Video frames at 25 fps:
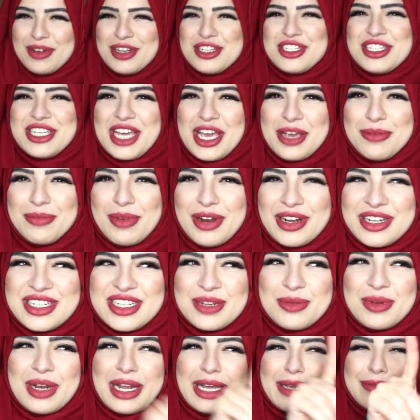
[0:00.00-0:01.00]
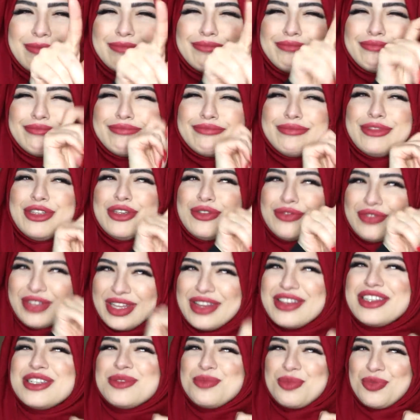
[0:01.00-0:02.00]
imagine getting married to someone like, you've
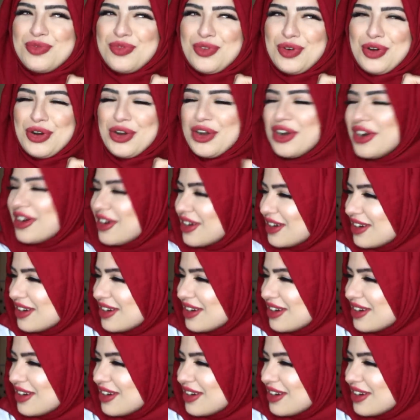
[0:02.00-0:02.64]
done this before.